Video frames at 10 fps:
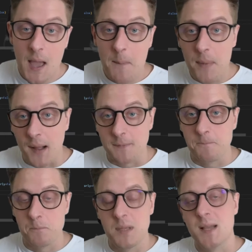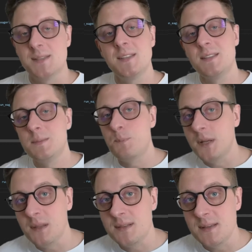But because this is
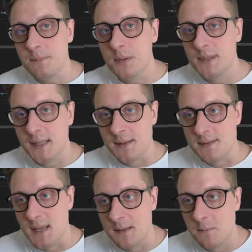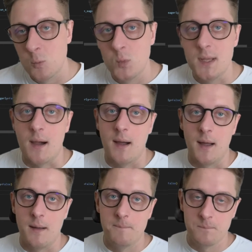pretty simple data set, we
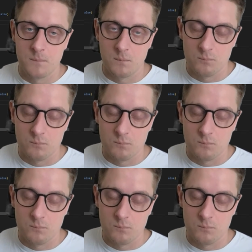are